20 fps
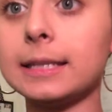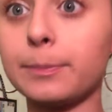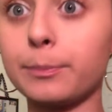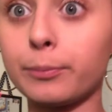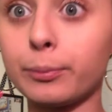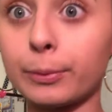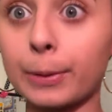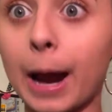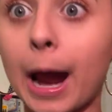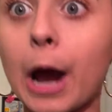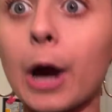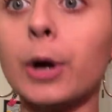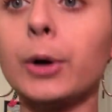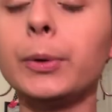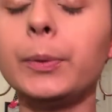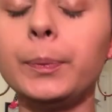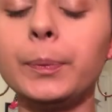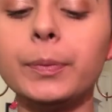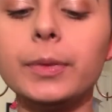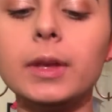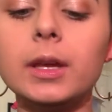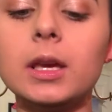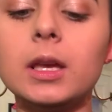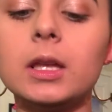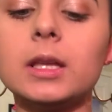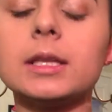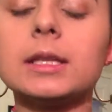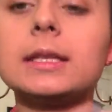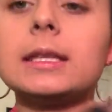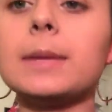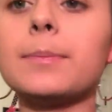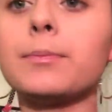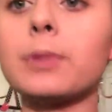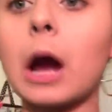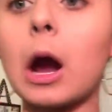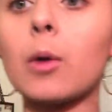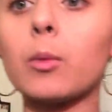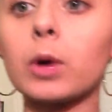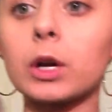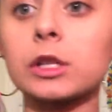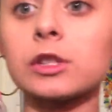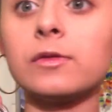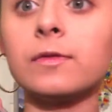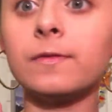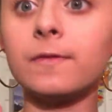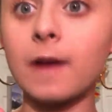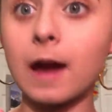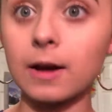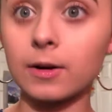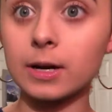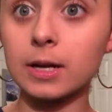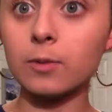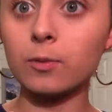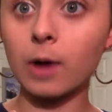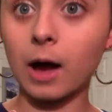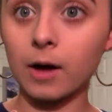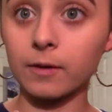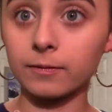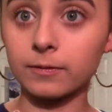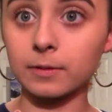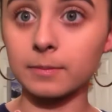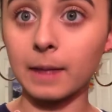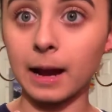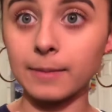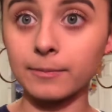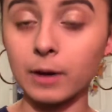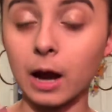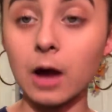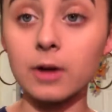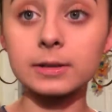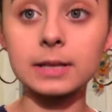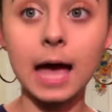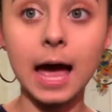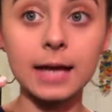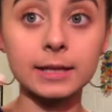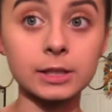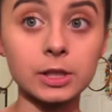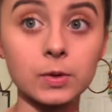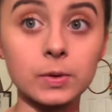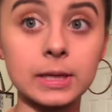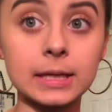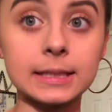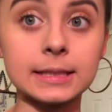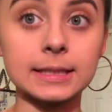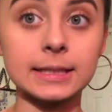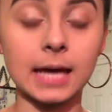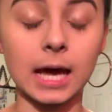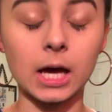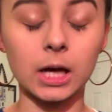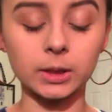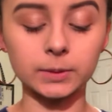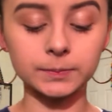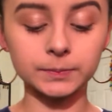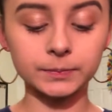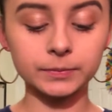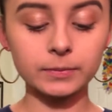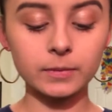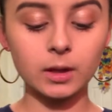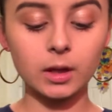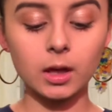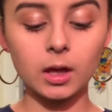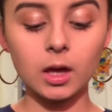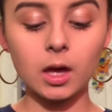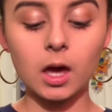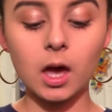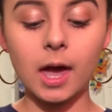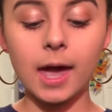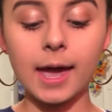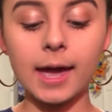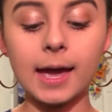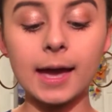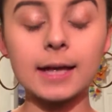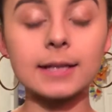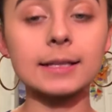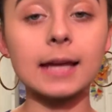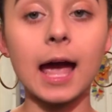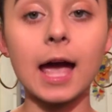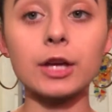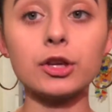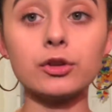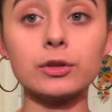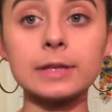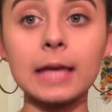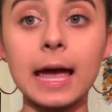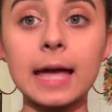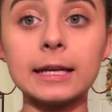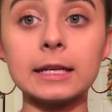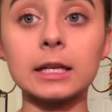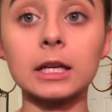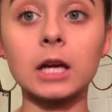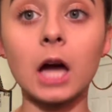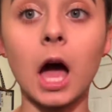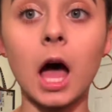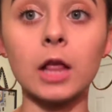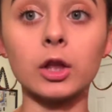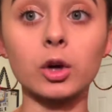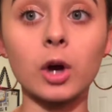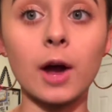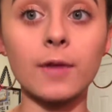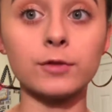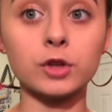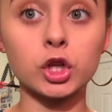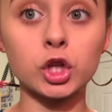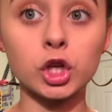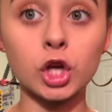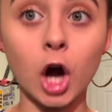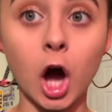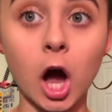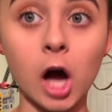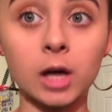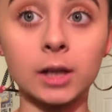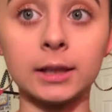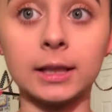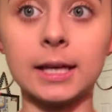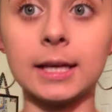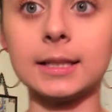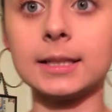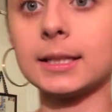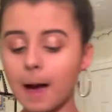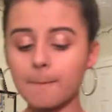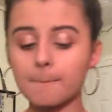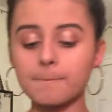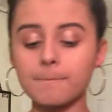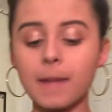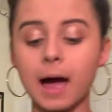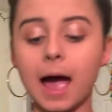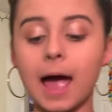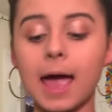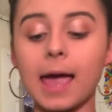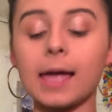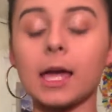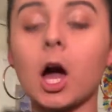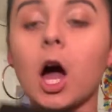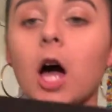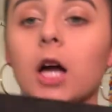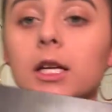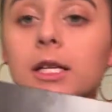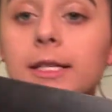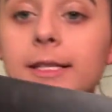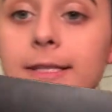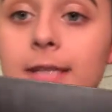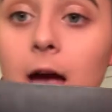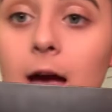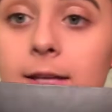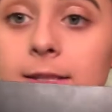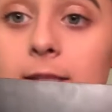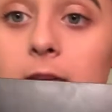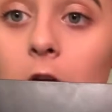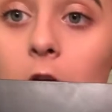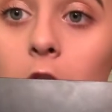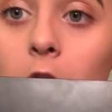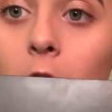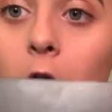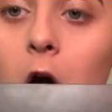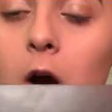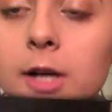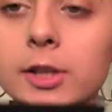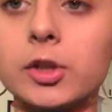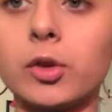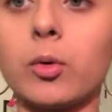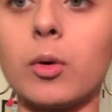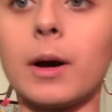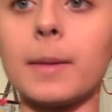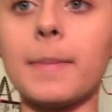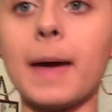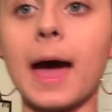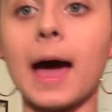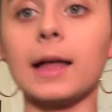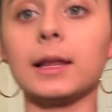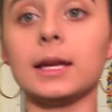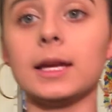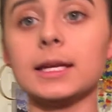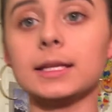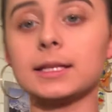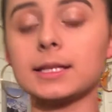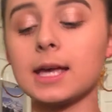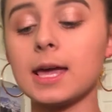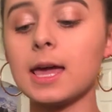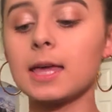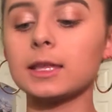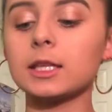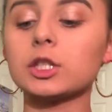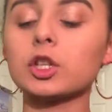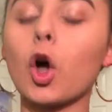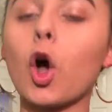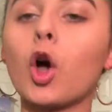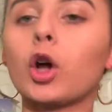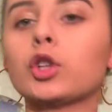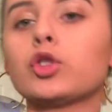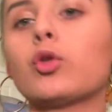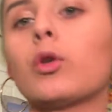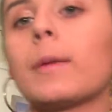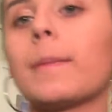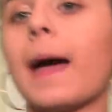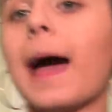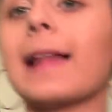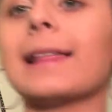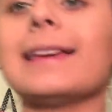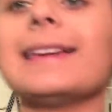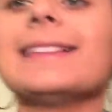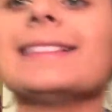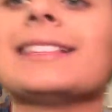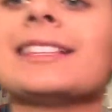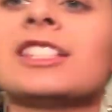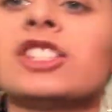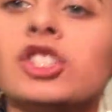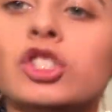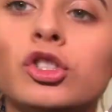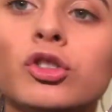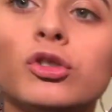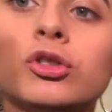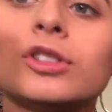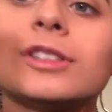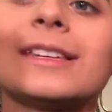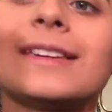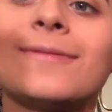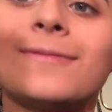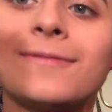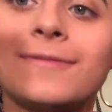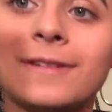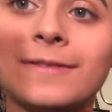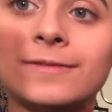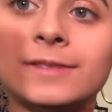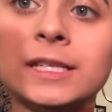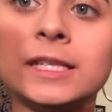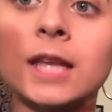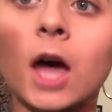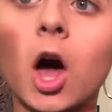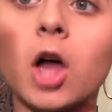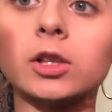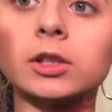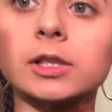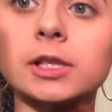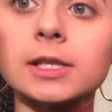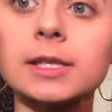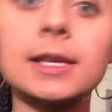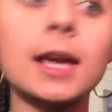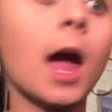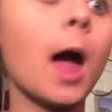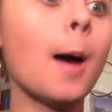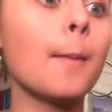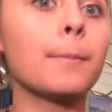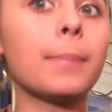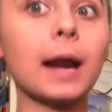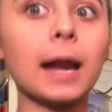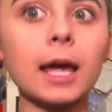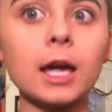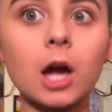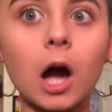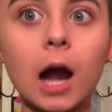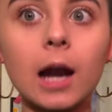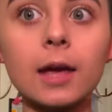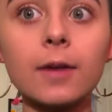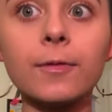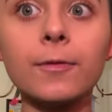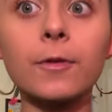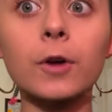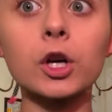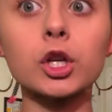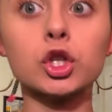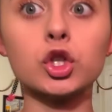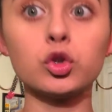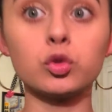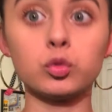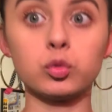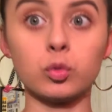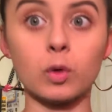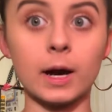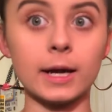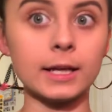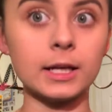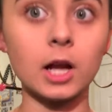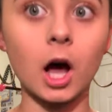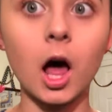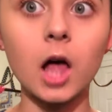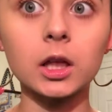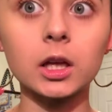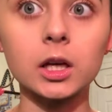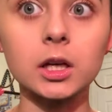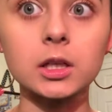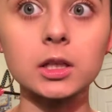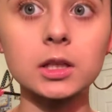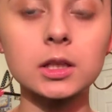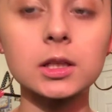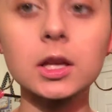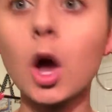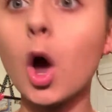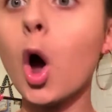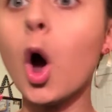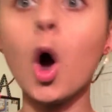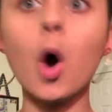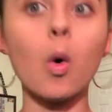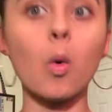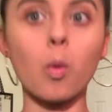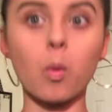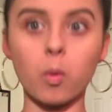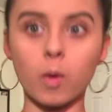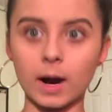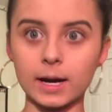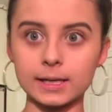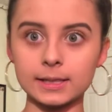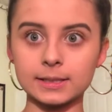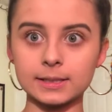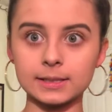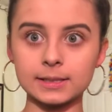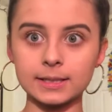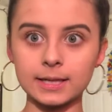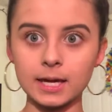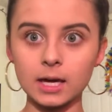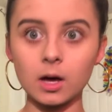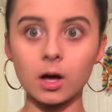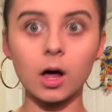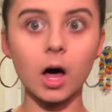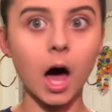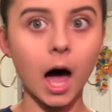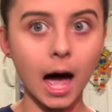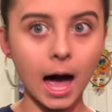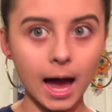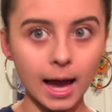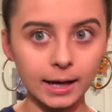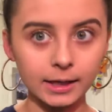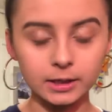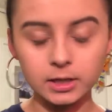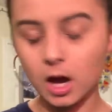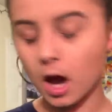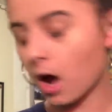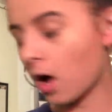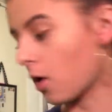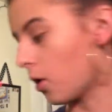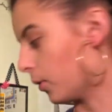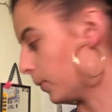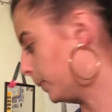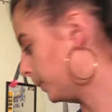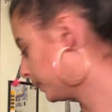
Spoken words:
Dip Brow. This Dip Brow works very well for my brows, as you can tell. And I use that in the color of chocolate. My Anastasia Contour Palette. This contour palette is usually $50, but I got it for $20. What a steal, I know.